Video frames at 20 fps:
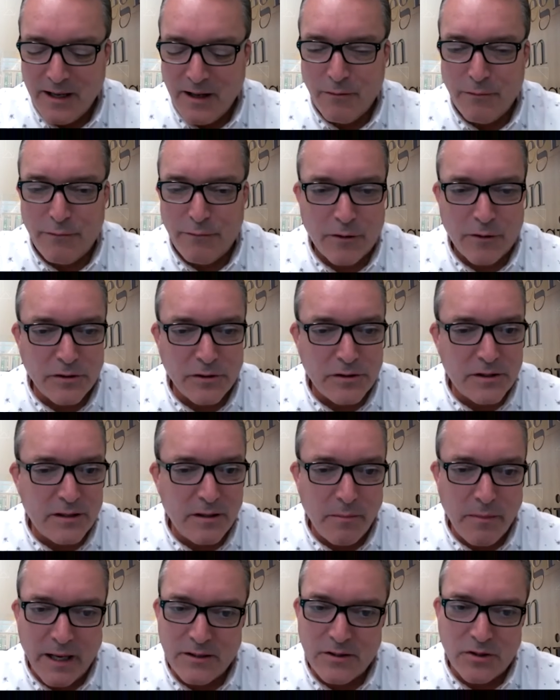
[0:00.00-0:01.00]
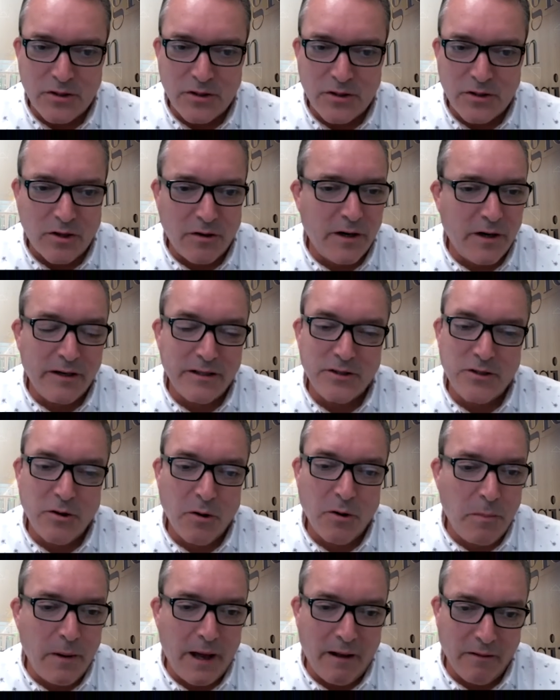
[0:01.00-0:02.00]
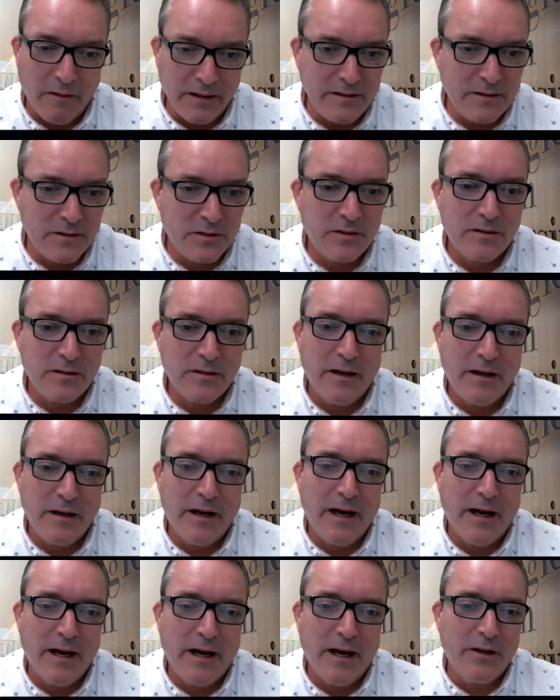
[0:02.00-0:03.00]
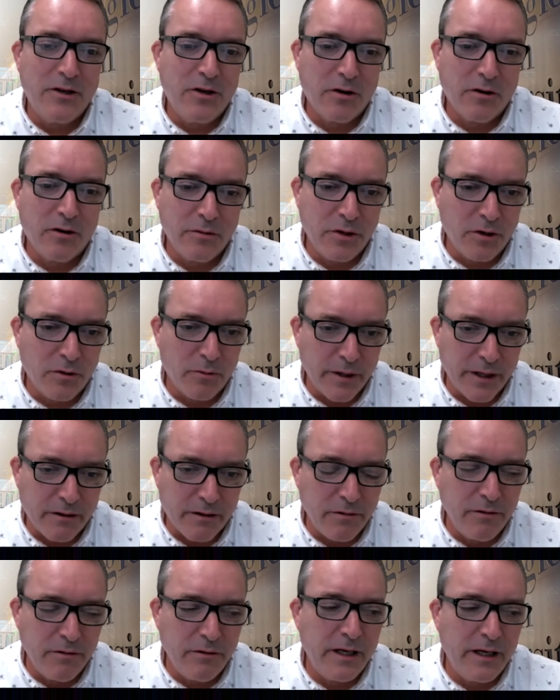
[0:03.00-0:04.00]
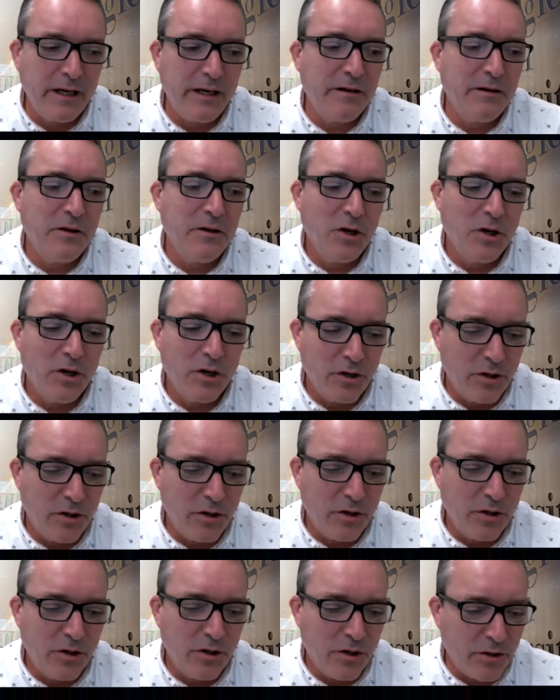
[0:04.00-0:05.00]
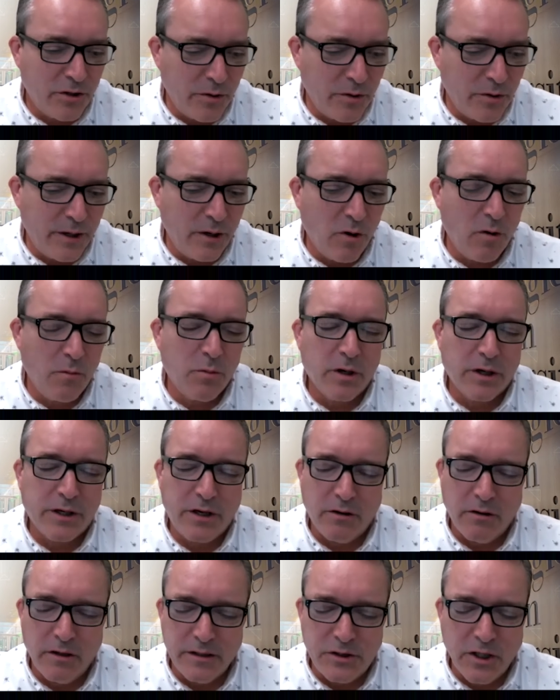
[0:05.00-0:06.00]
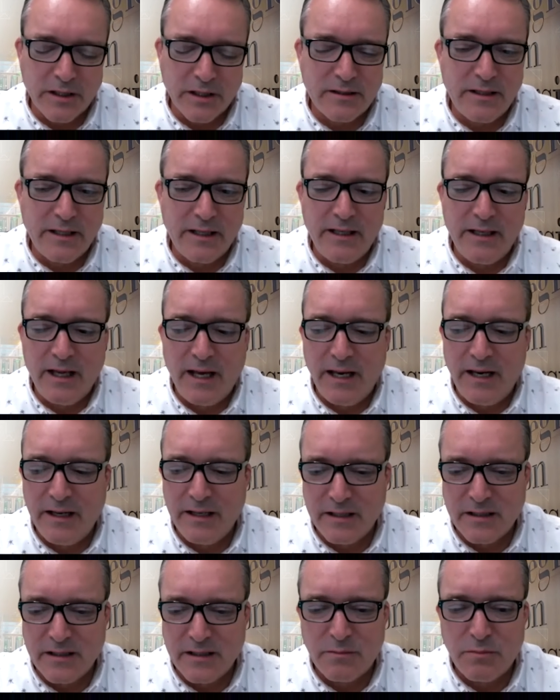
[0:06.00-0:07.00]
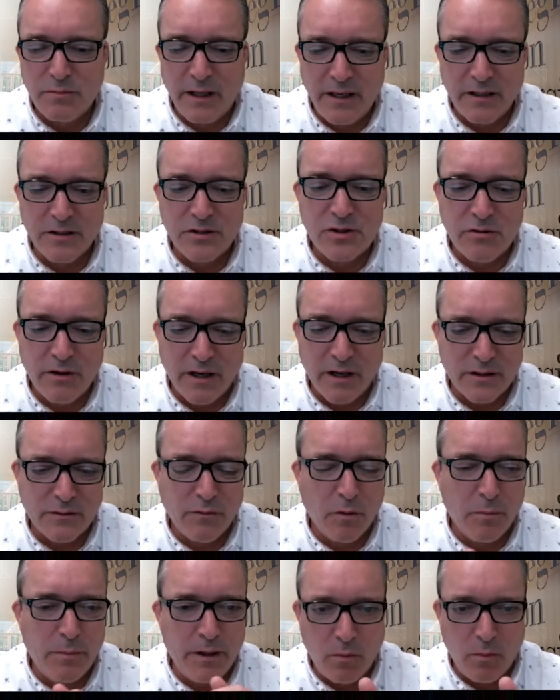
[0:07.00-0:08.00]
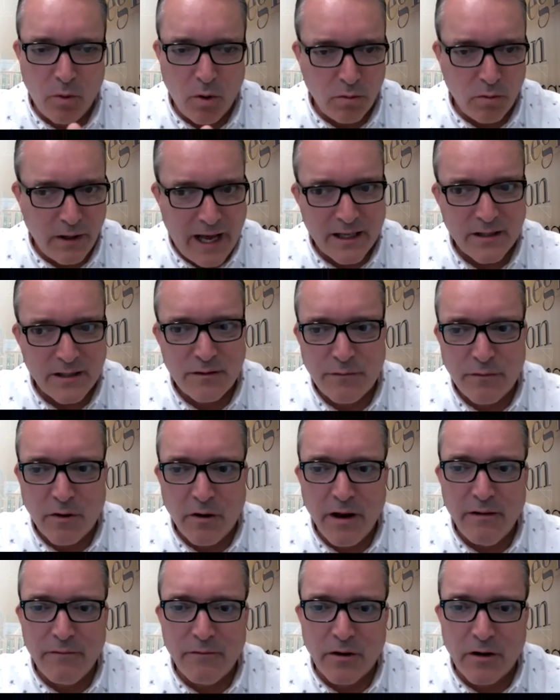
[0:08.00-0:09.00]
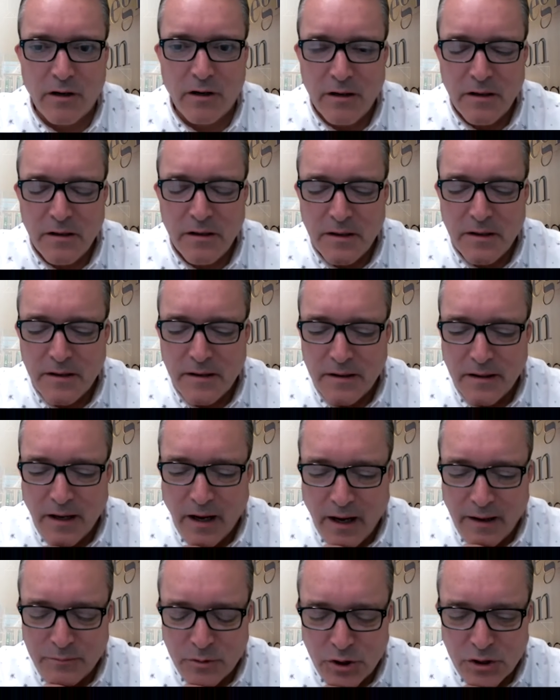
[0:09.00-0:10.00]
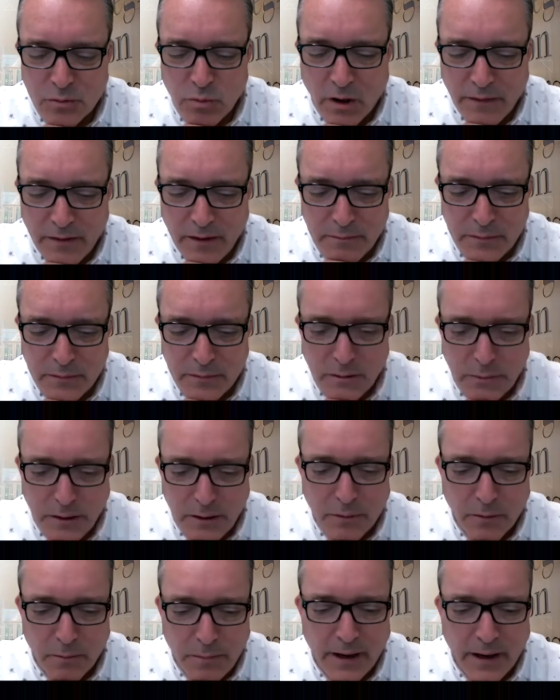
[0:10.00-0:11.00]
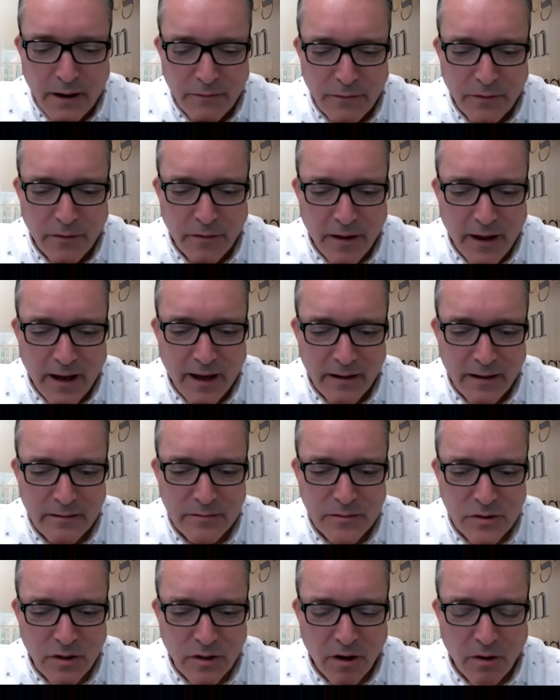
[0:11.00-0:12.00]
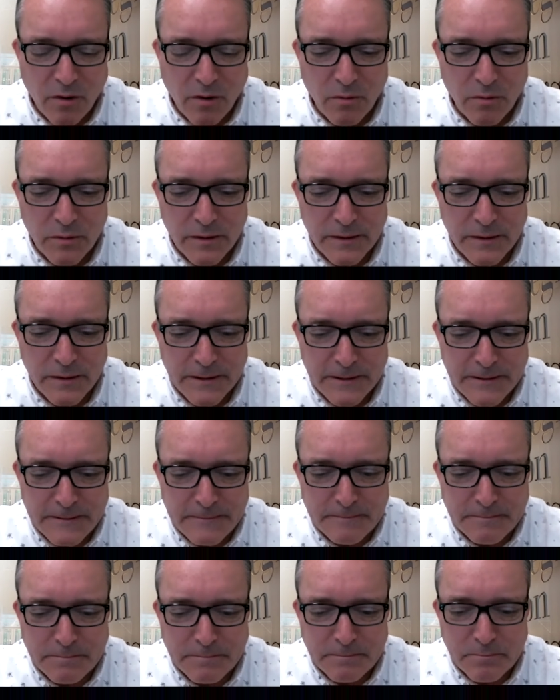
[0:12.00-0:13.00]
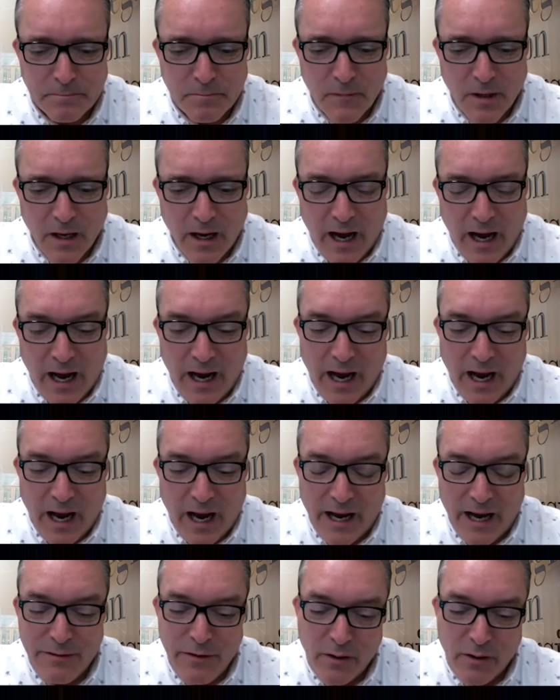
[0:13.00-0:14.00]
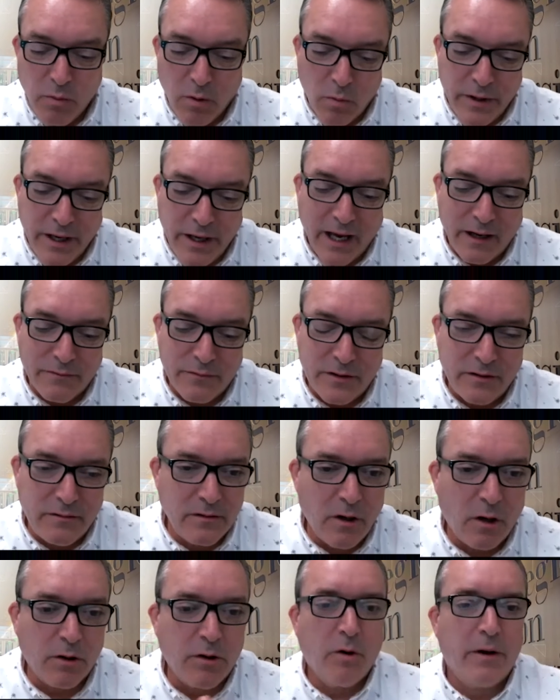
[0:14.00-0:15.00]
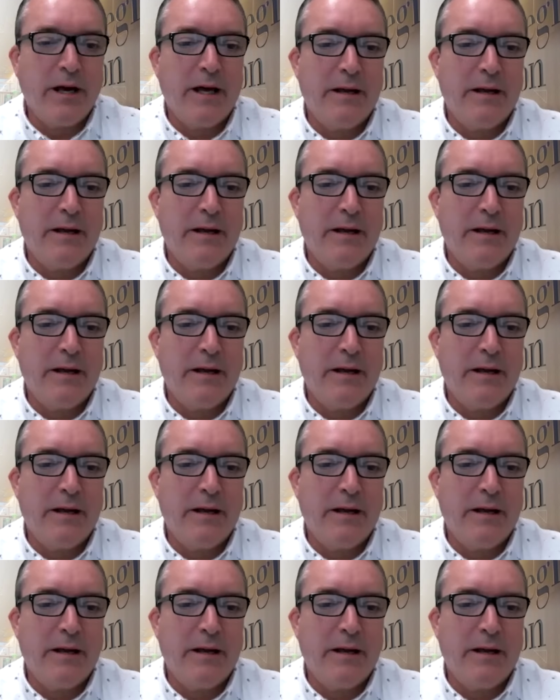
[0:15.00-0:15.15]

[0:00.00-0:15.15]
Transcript: first semester, there is no balance. You're recruiting, you're doing homework, you're adjusting, and it is stressful, but it won't last forever. Just want them to be prepared for that. So I think what we have, oh, go ahead.